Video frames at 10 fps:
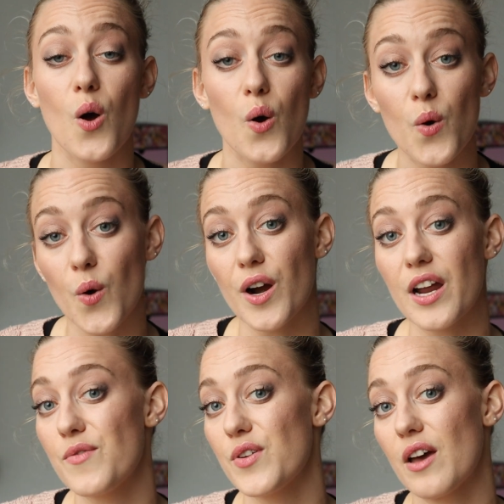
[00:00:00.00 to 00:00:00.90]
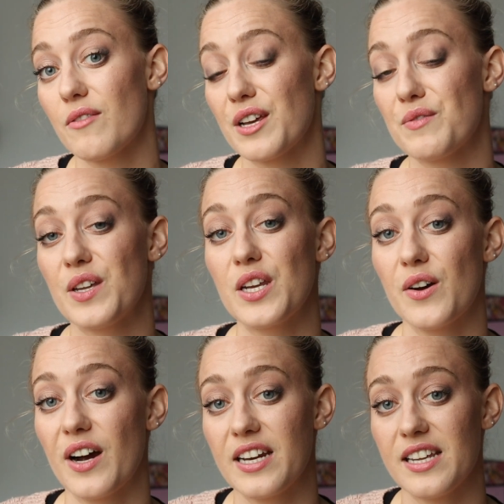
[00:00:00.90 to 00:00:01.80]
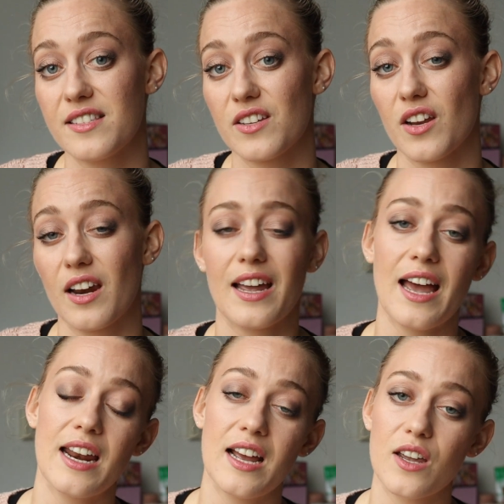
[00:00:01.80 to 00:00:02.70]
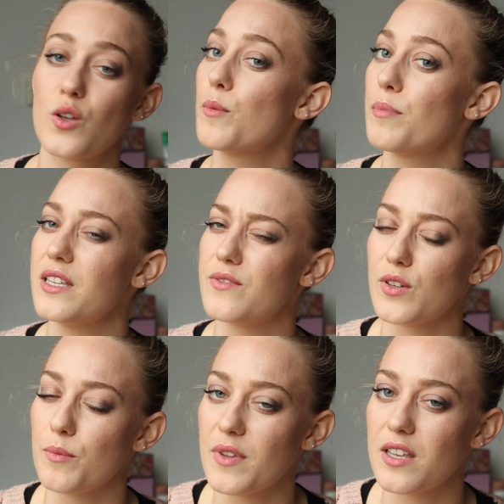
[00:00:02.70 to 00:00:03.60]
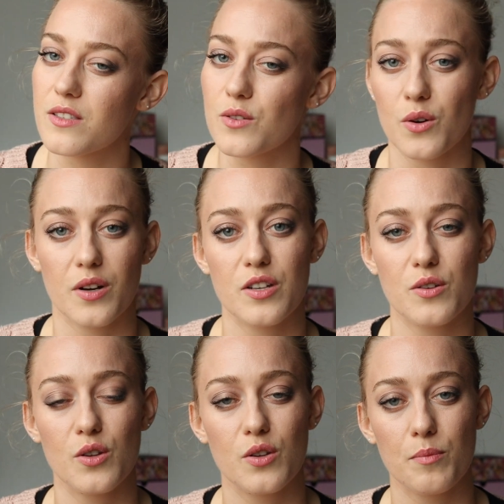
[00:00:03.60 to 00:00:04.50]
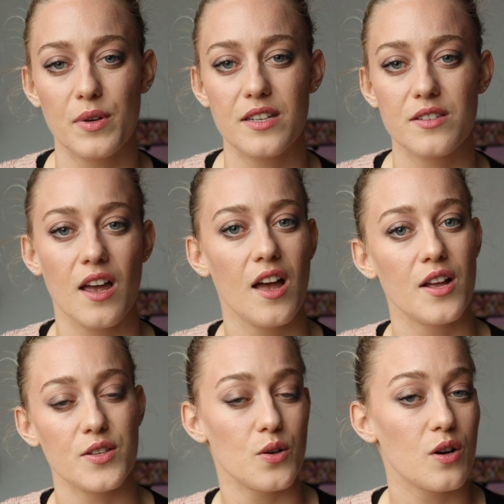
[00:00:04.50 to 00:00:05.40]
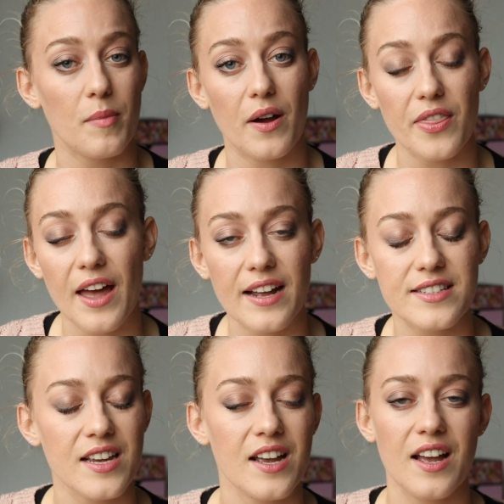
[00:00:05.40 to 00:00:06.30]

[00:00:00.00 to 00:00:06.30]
Or if you have like video ideas that you're like, Anna, could you please film this, or could you please talk about that?